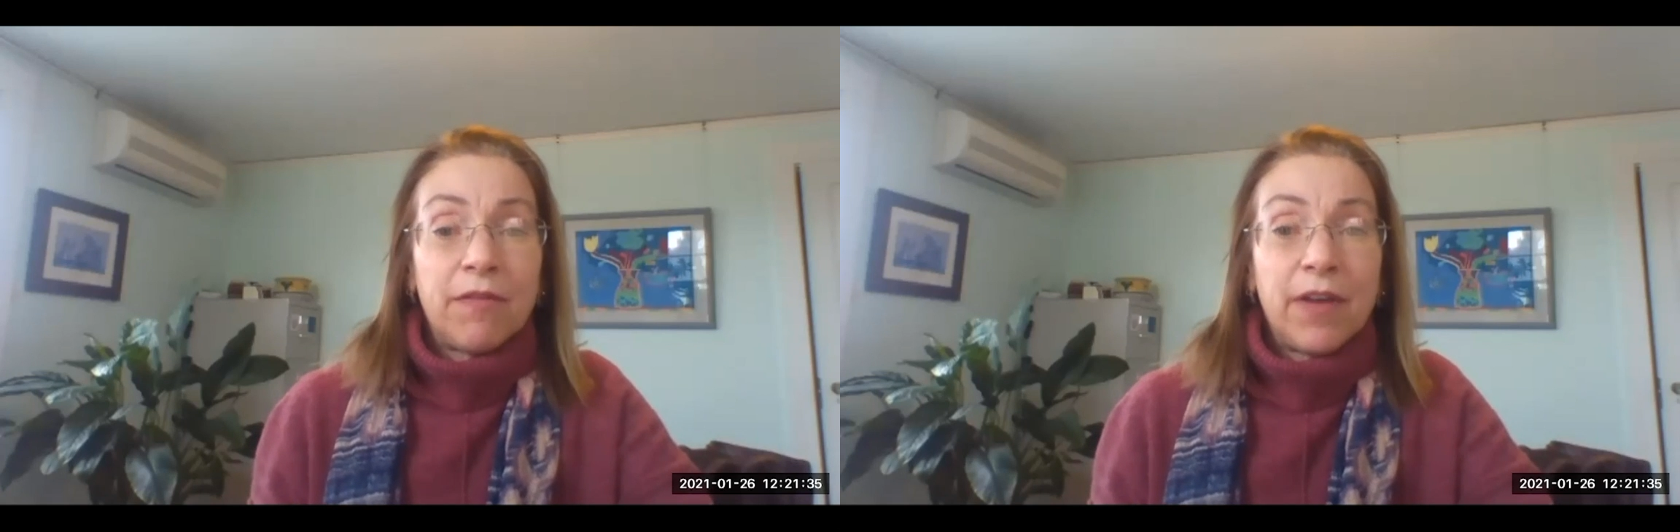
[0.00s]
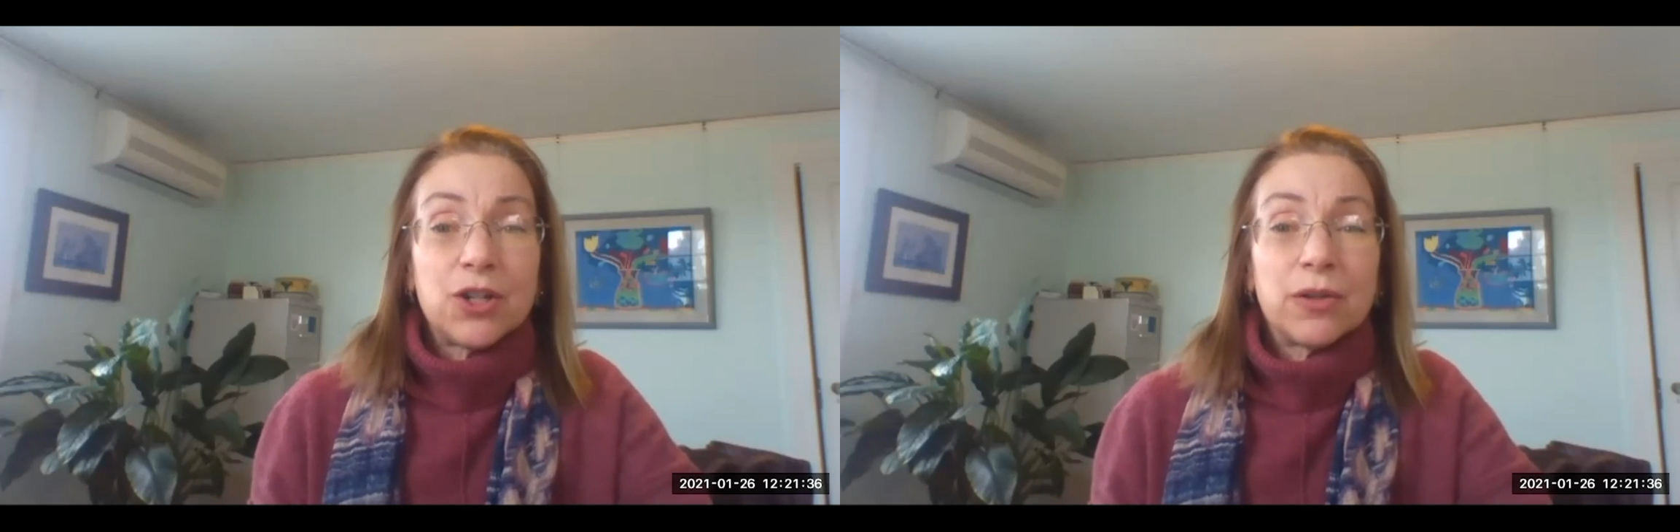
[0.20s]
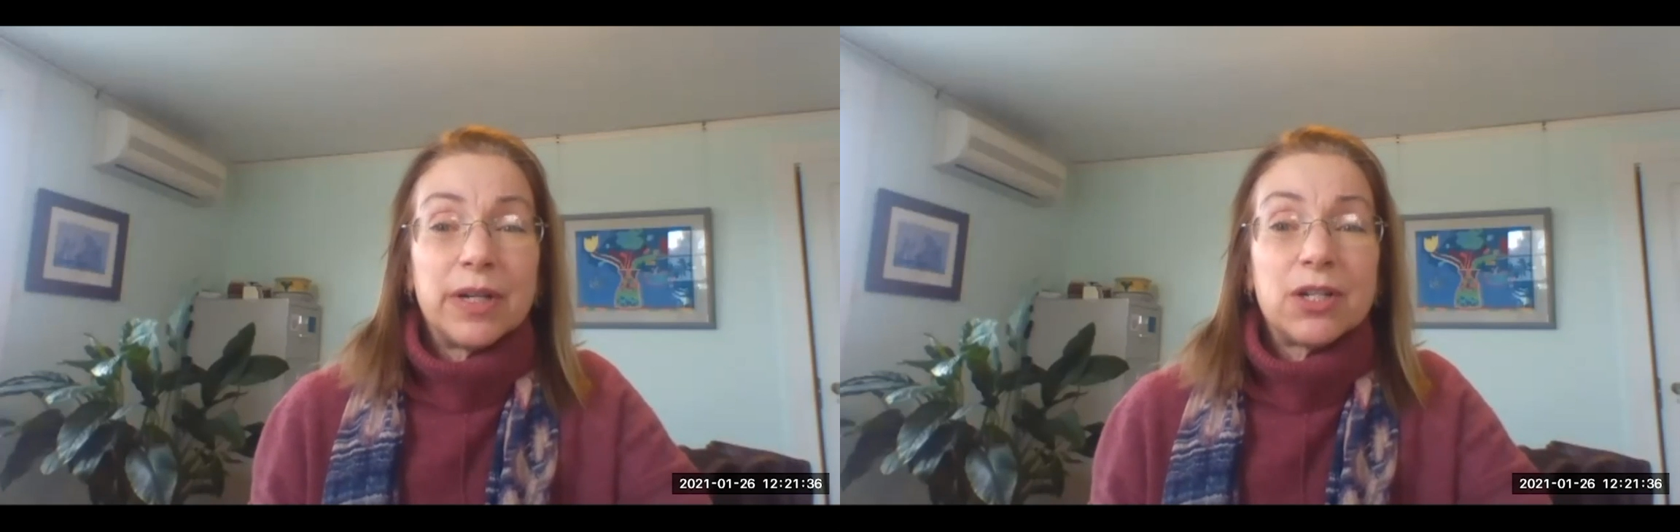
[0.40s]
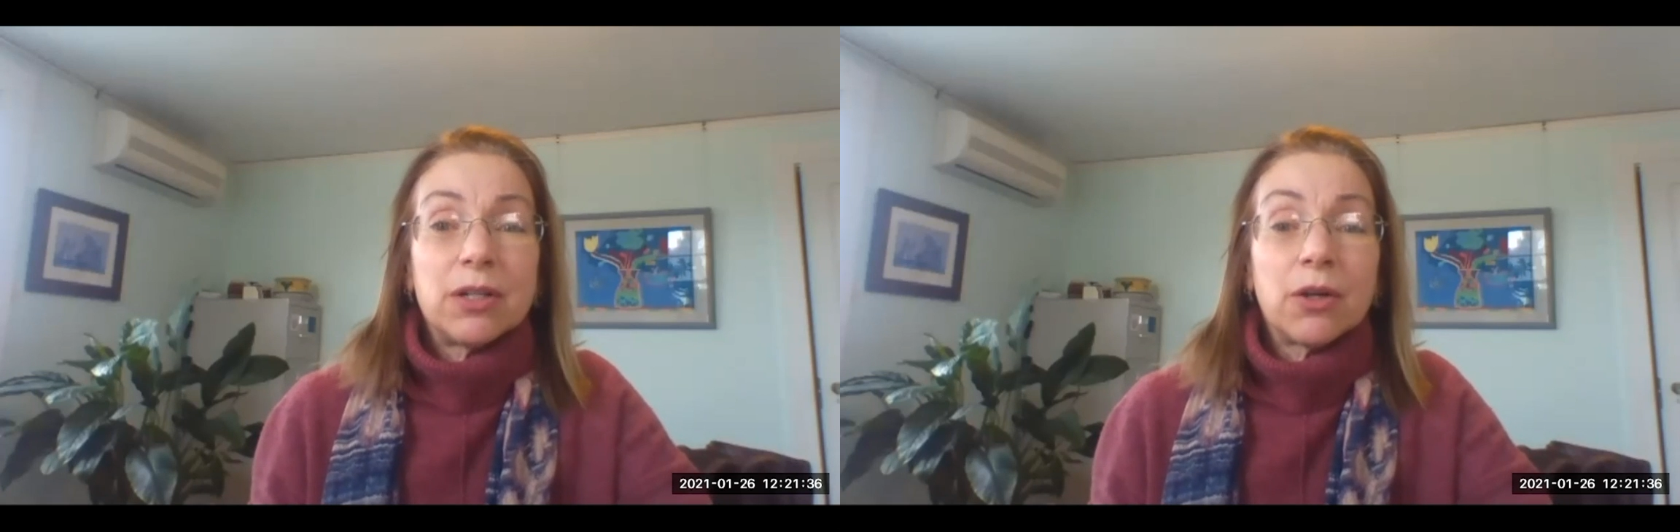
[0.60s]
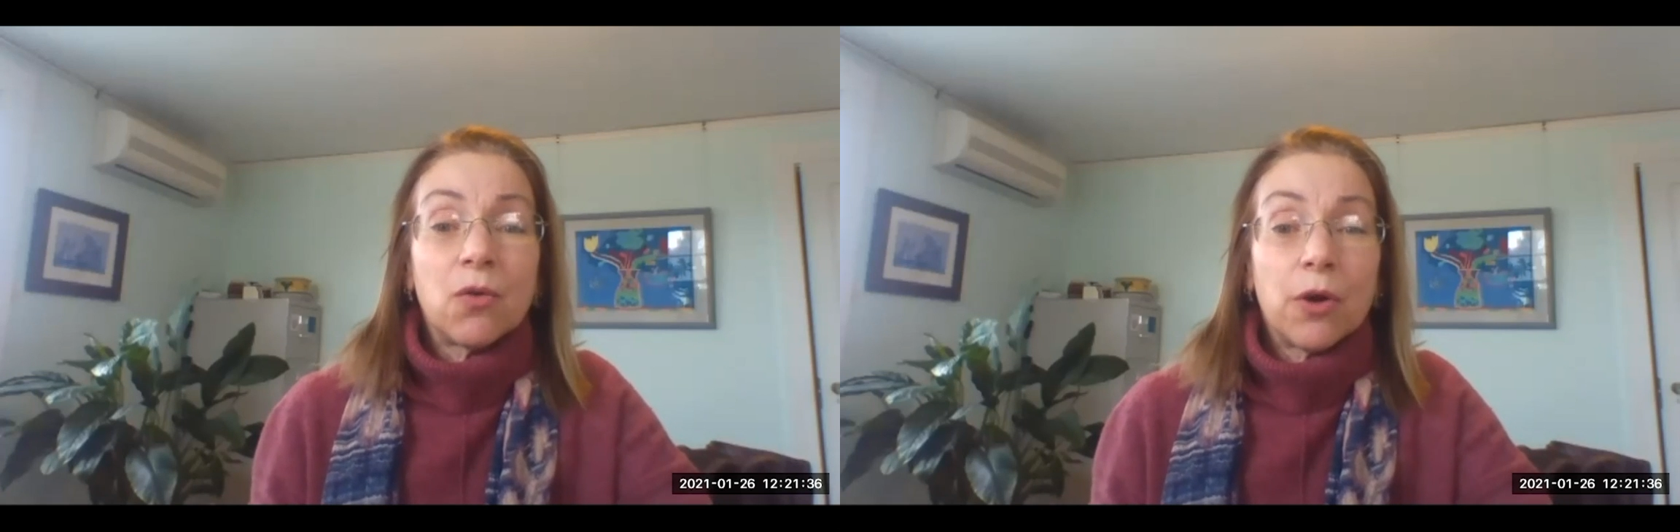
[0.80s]
venture
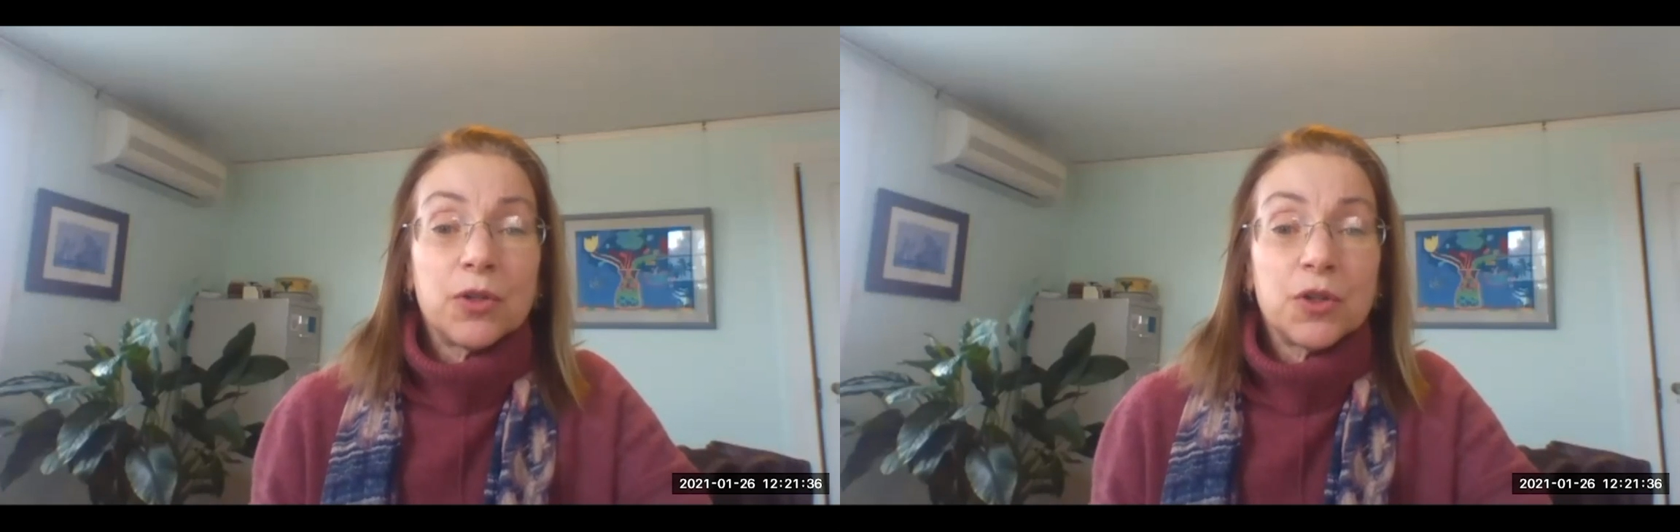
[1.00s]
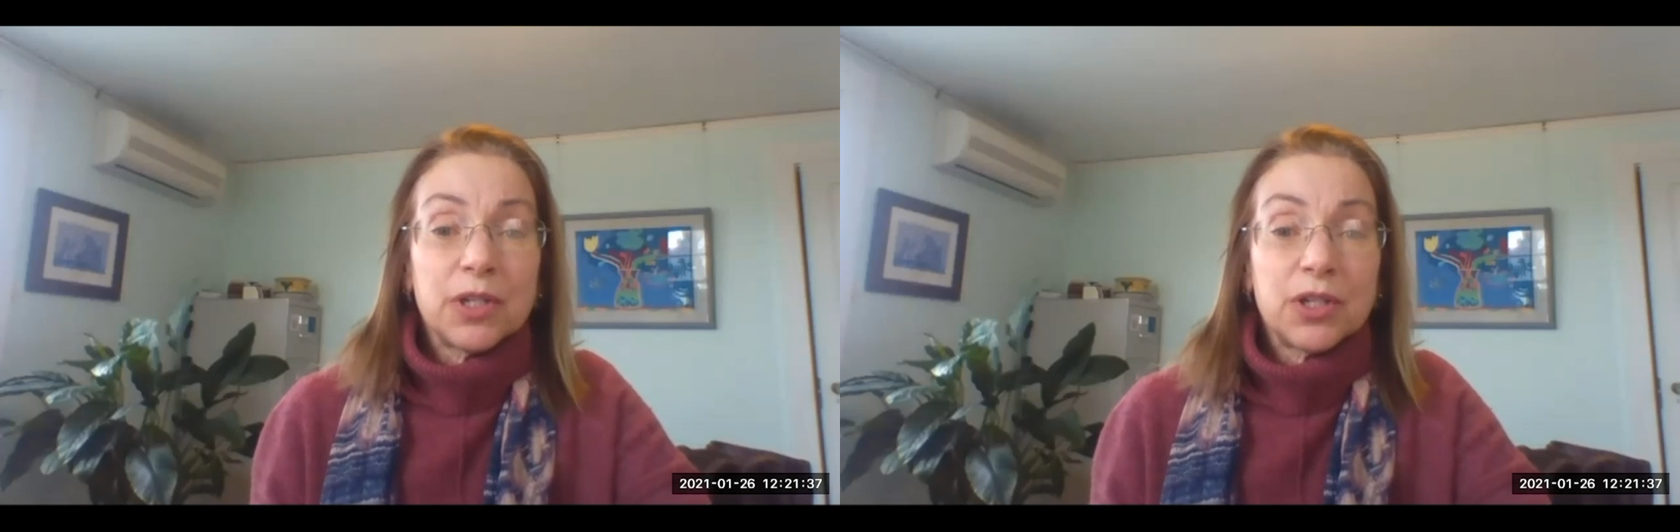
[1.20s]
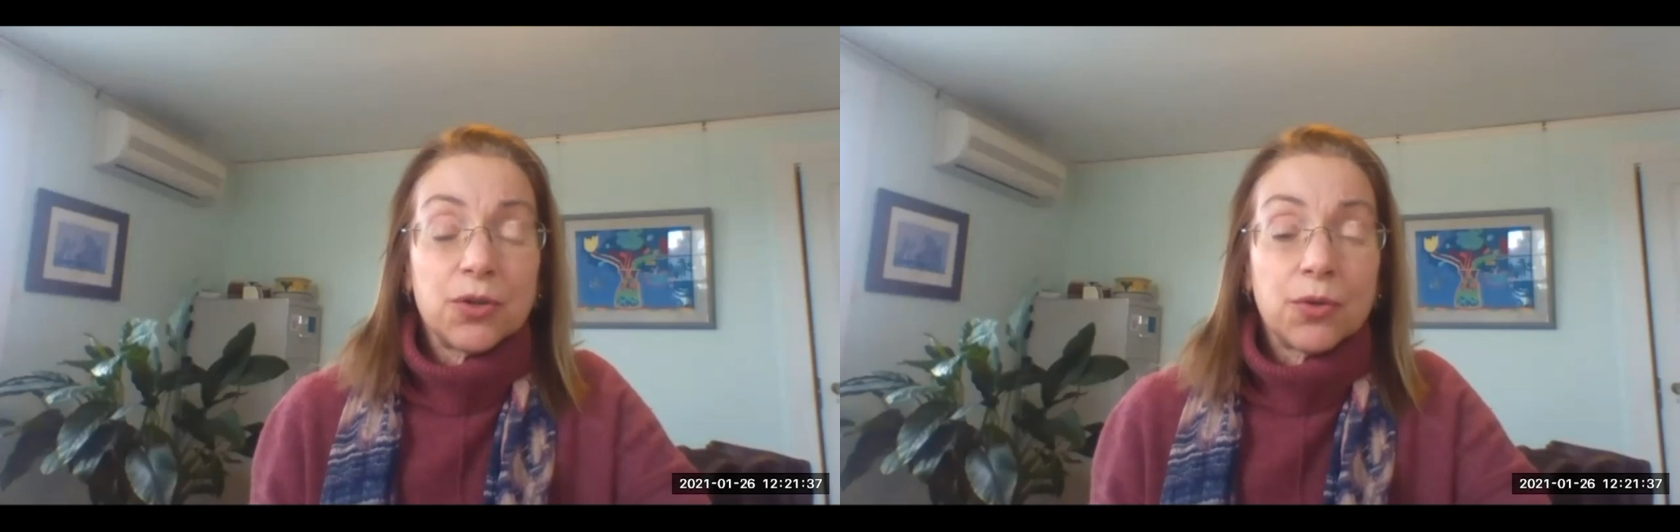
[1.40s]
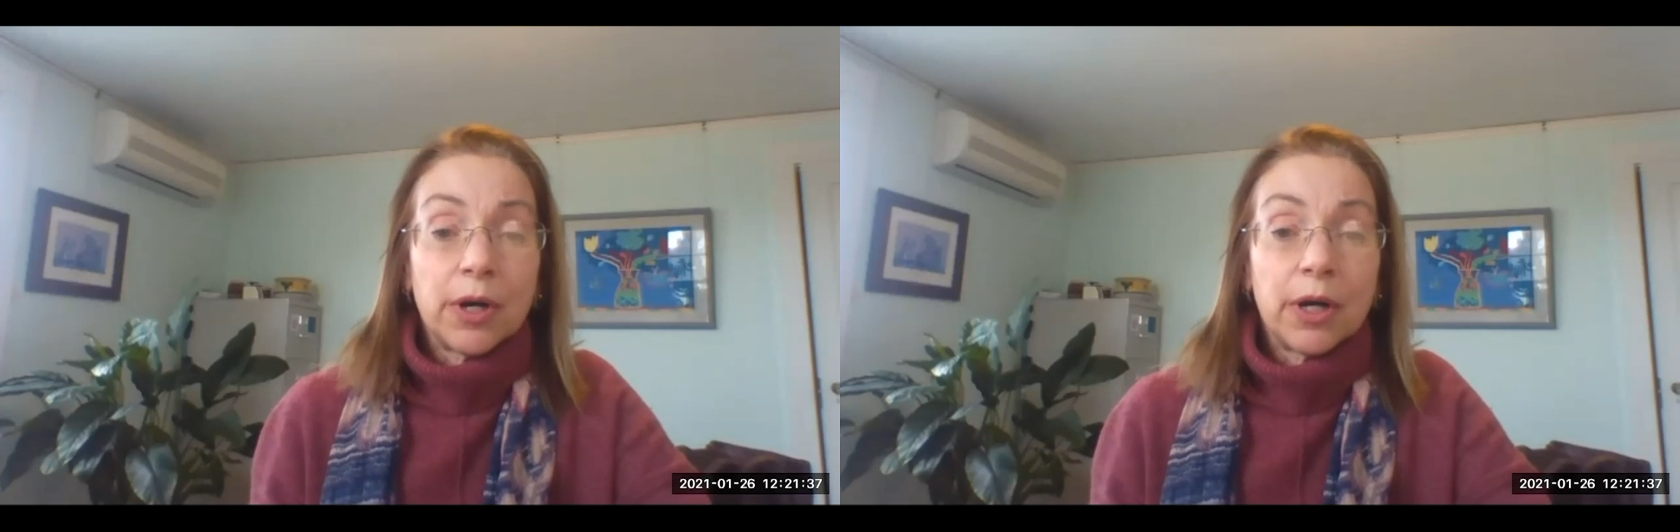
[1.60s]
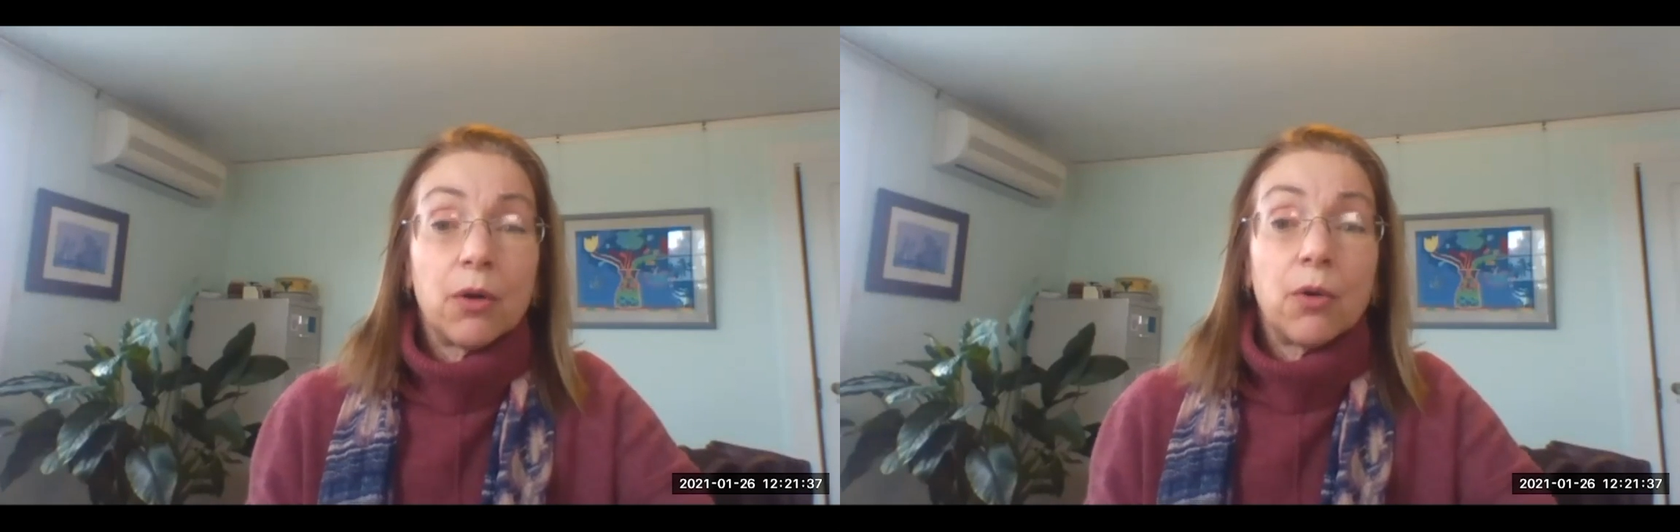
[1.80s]
into the grocery store